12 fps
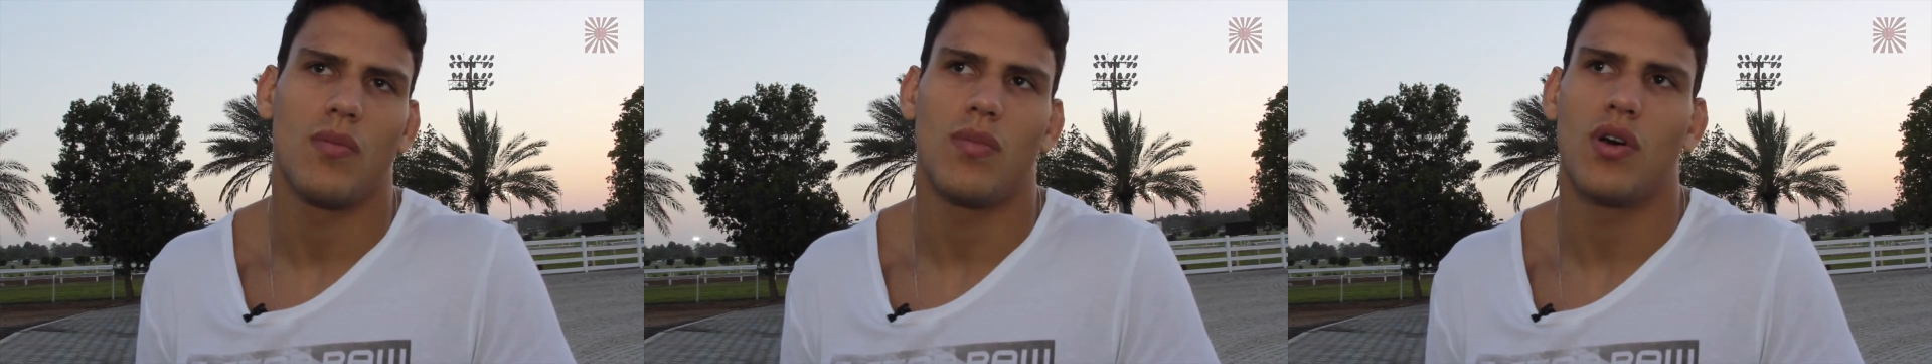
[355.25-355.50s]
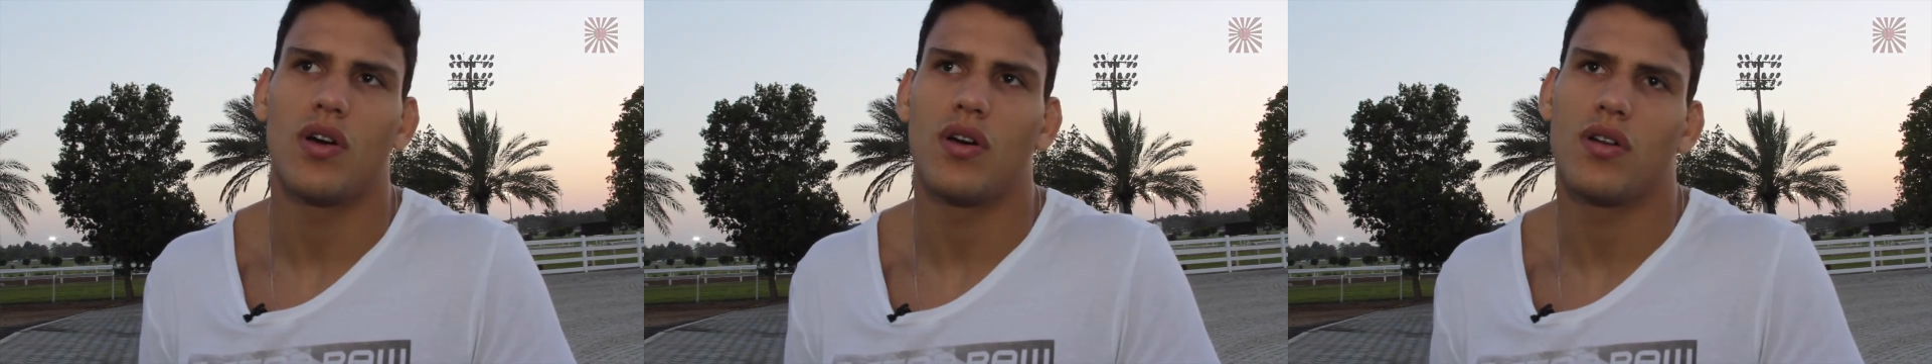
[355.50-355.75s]

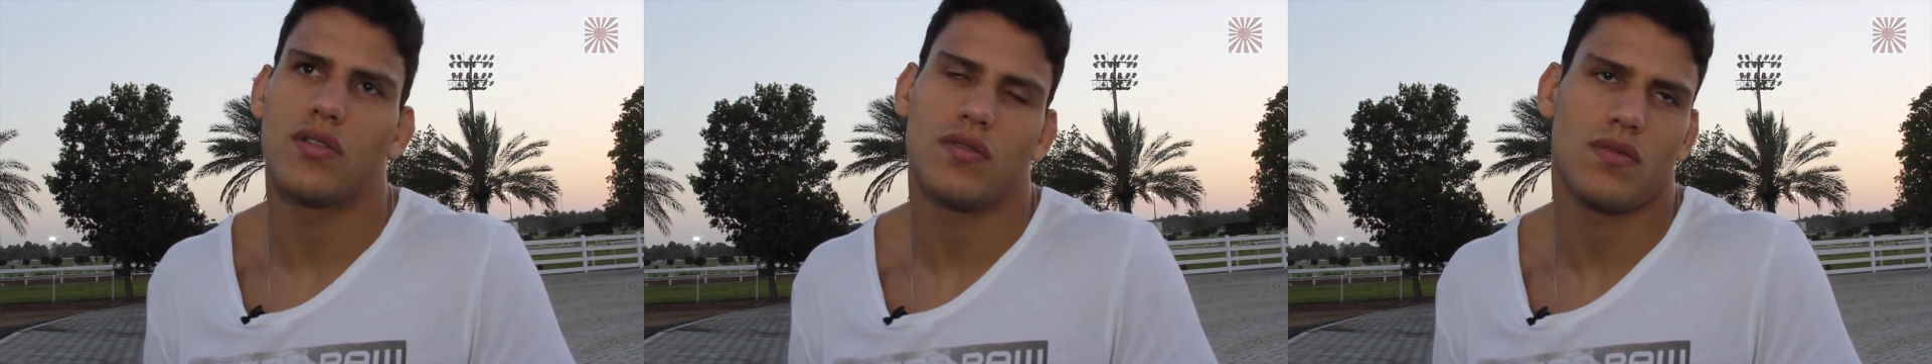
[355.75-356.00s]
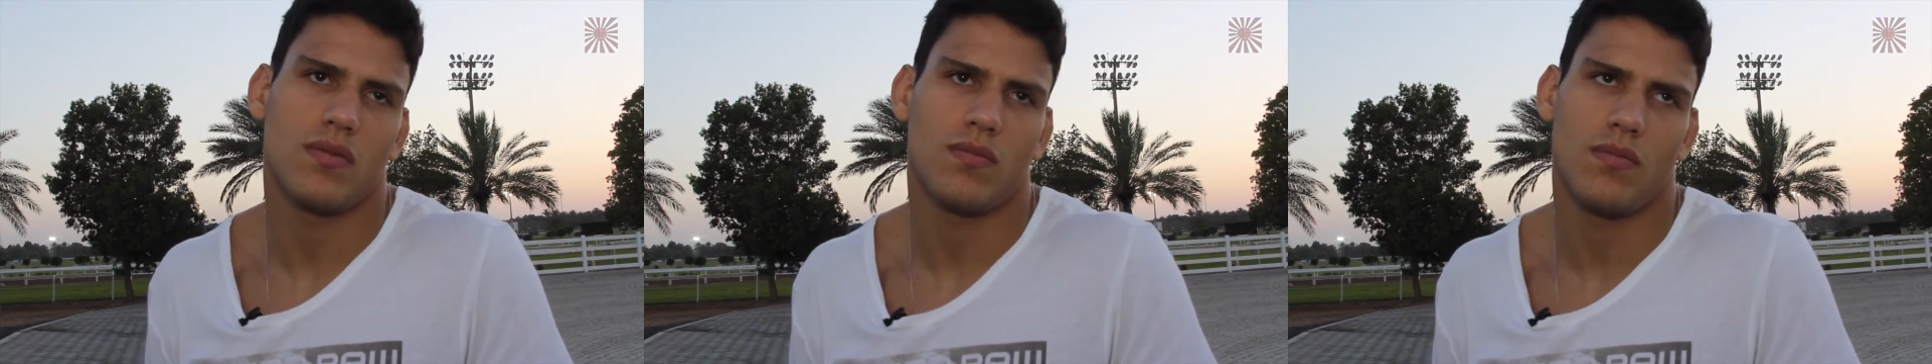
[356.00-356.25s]
but
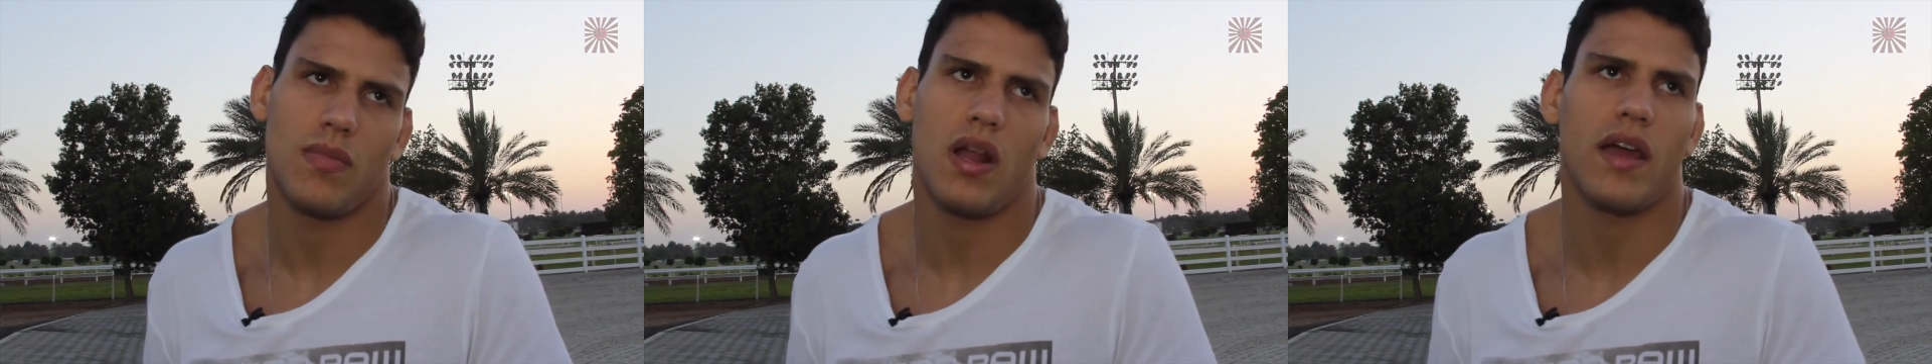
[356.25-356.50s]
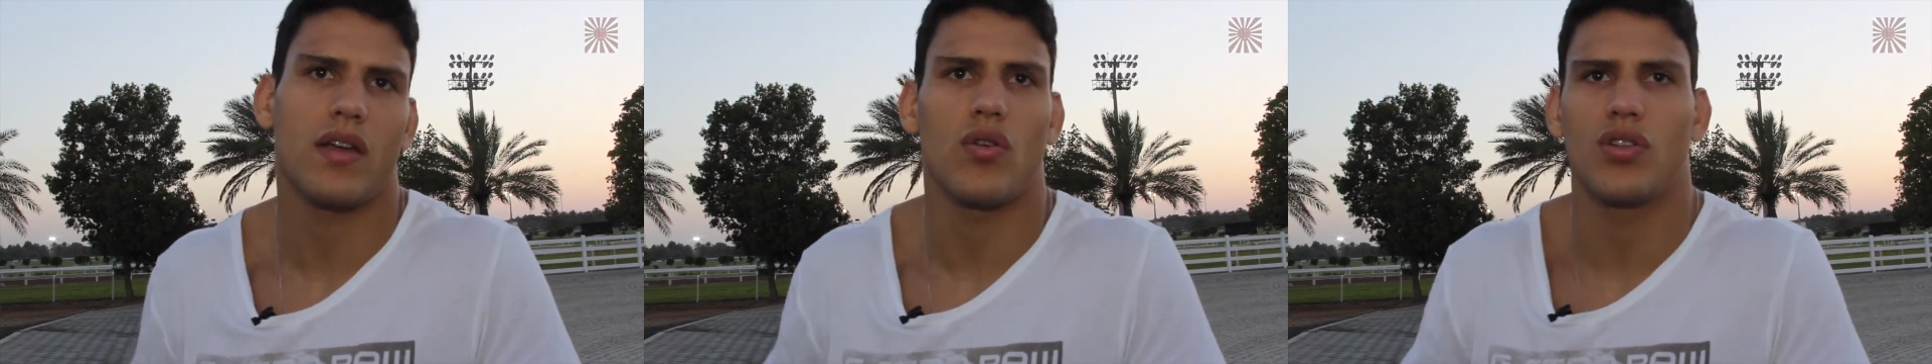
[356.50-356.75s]

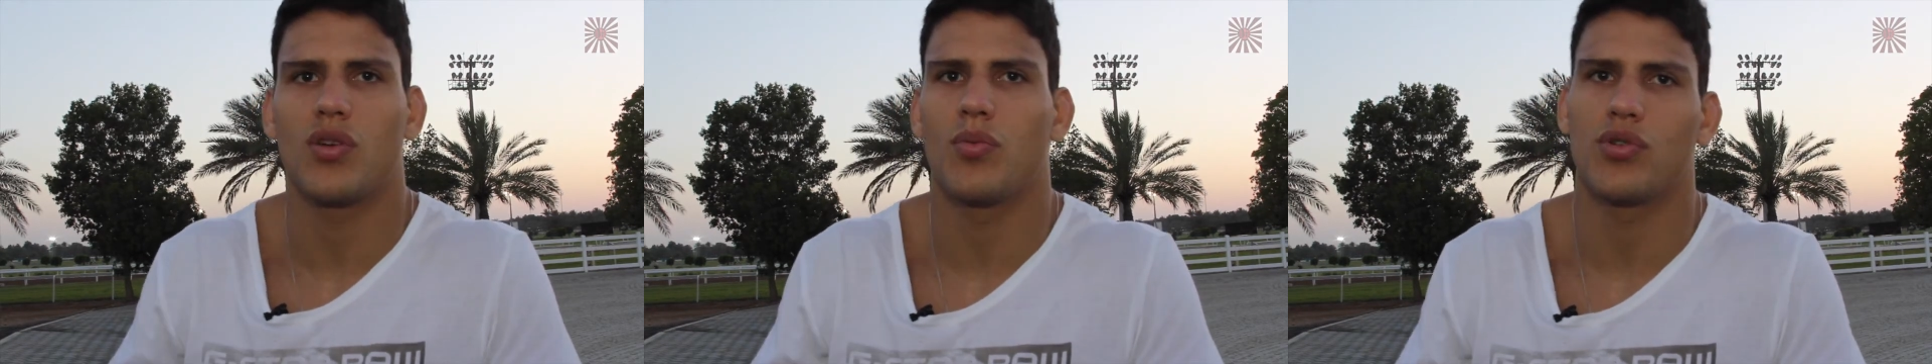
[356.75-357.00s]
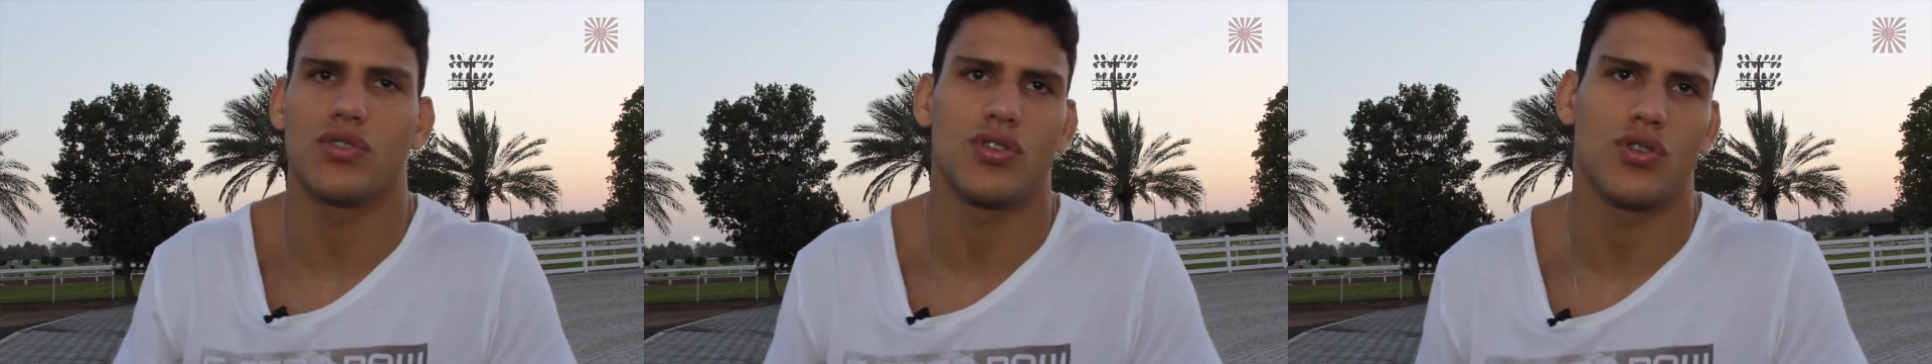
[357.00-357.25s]
like other
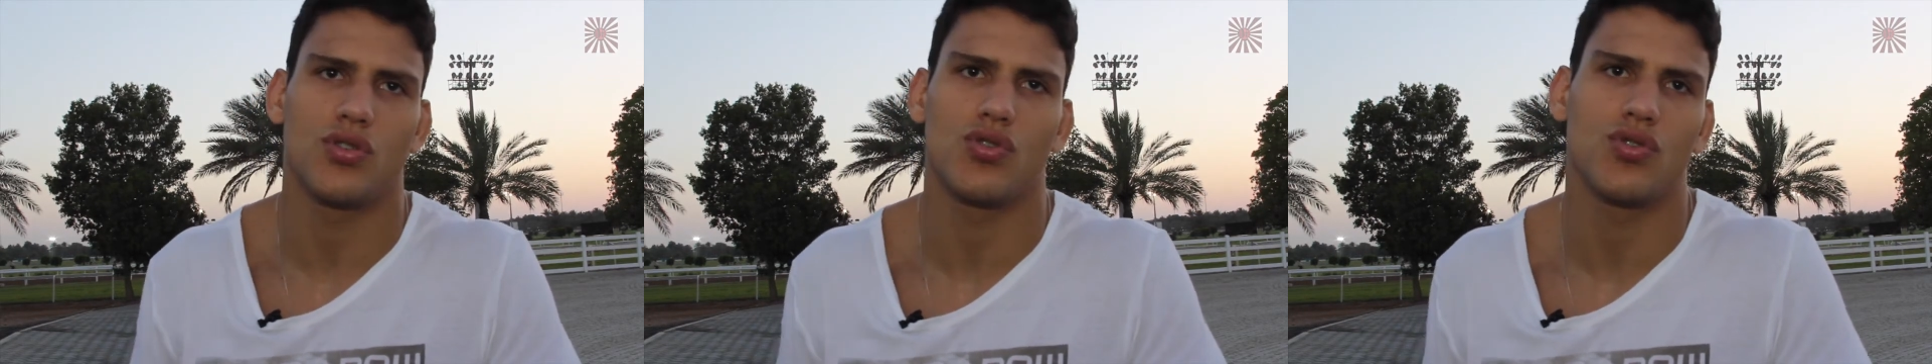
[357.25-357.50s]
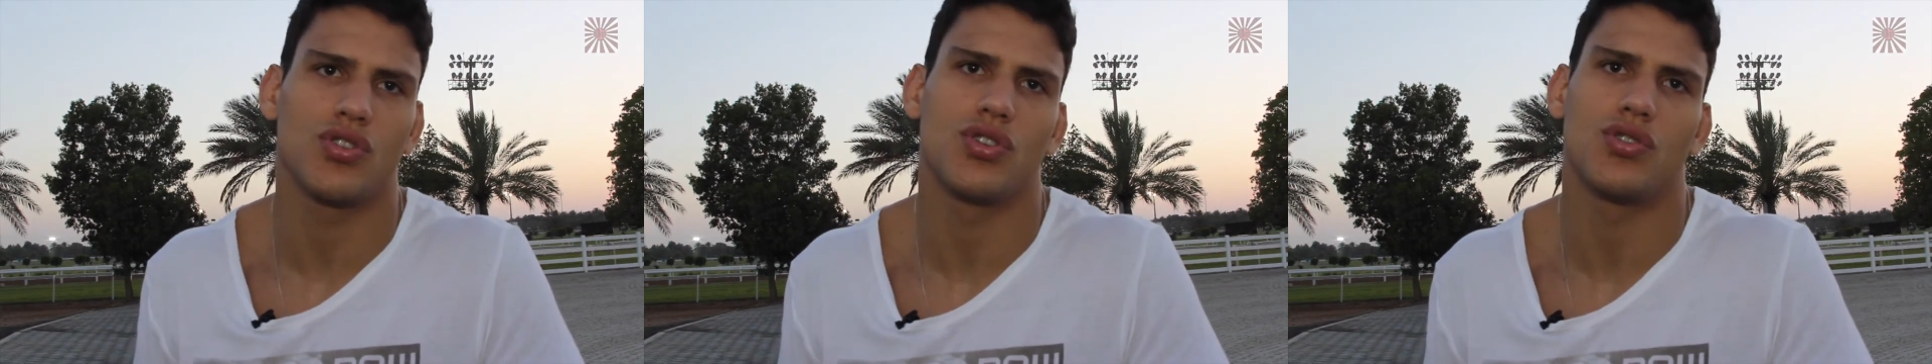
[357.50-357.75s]
positions
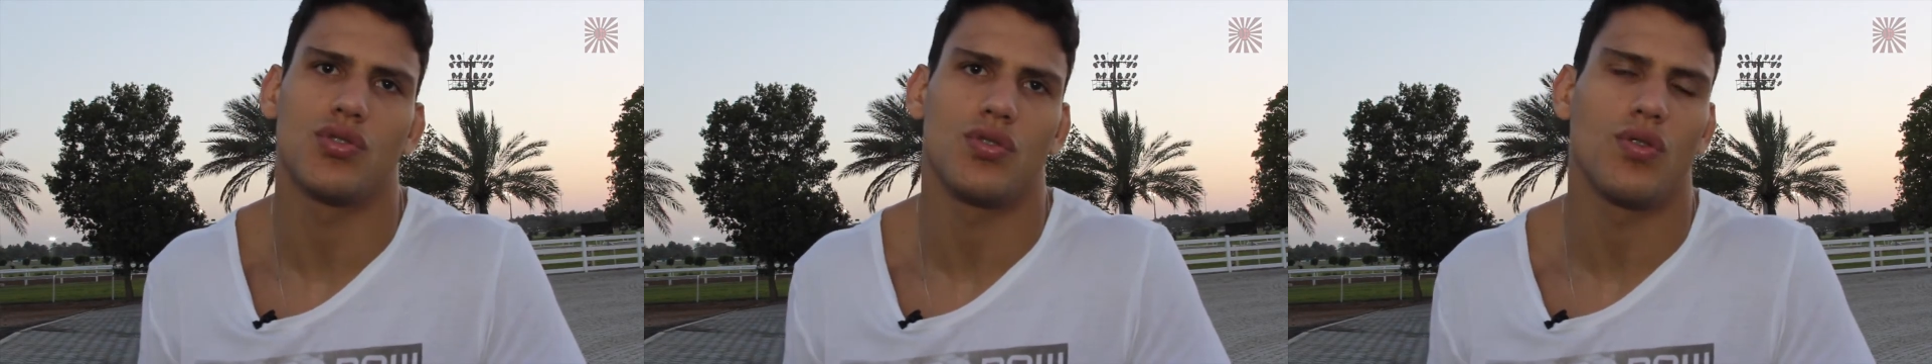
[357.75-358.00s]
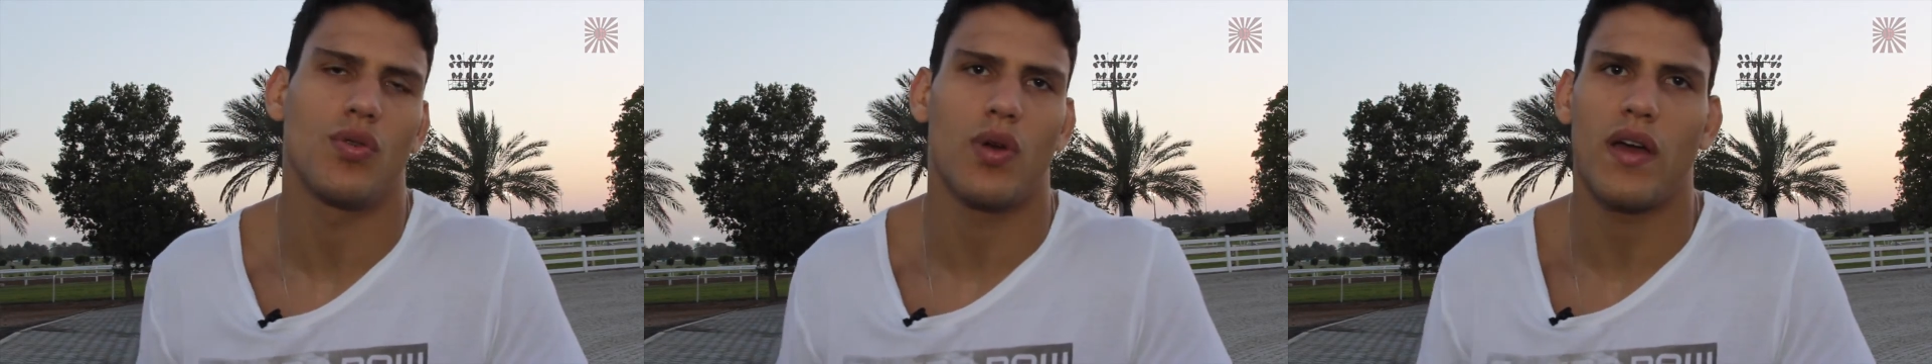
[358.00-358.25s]
in Jiu-Jitsu, you
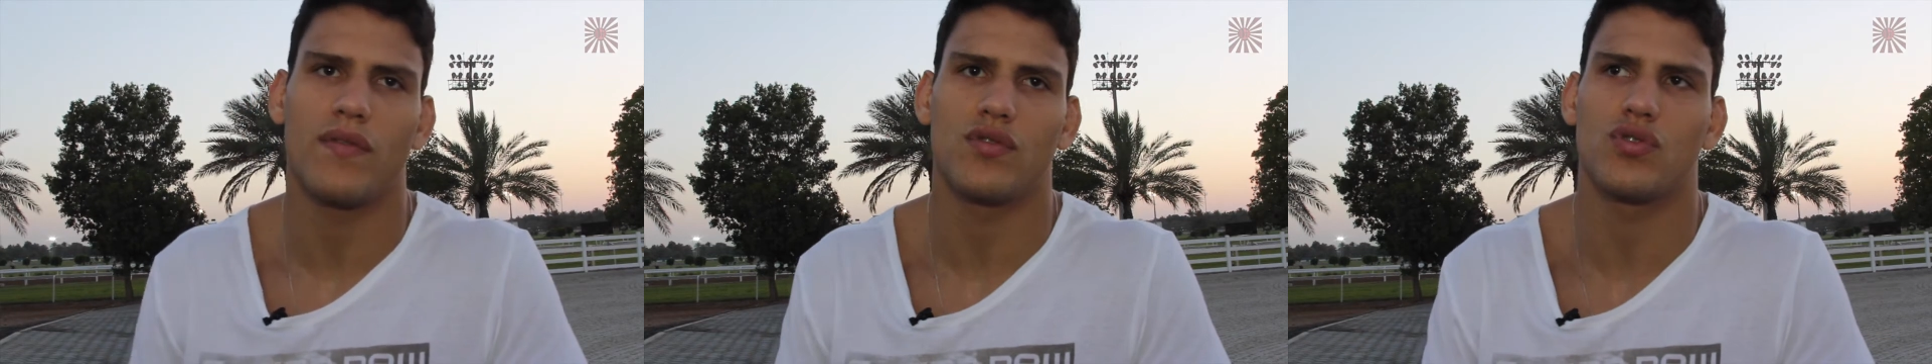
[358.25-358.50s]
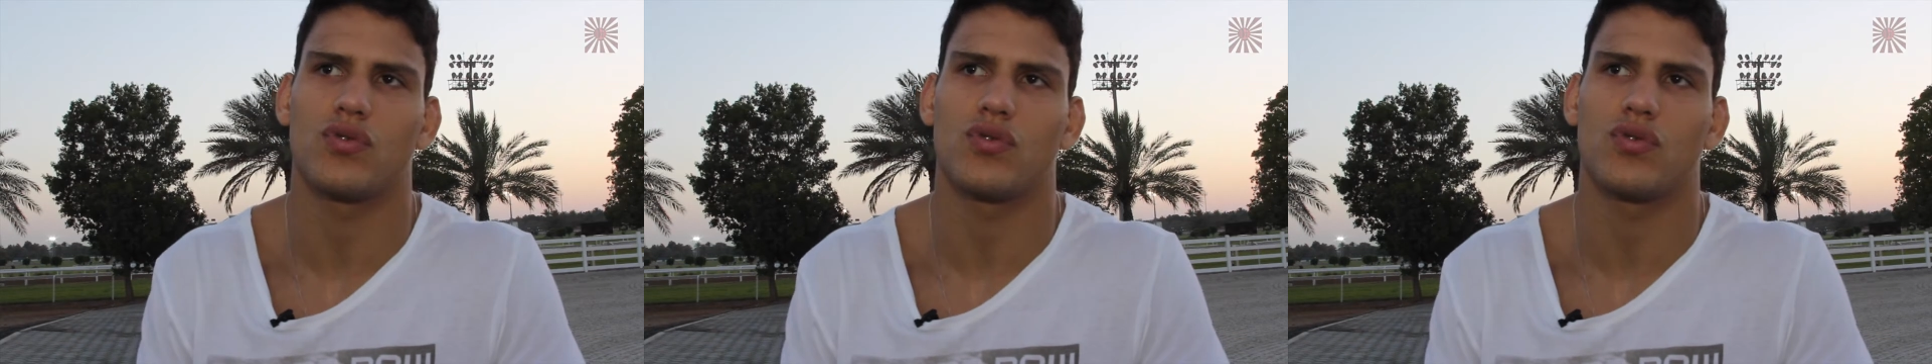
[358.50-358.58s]
know, you have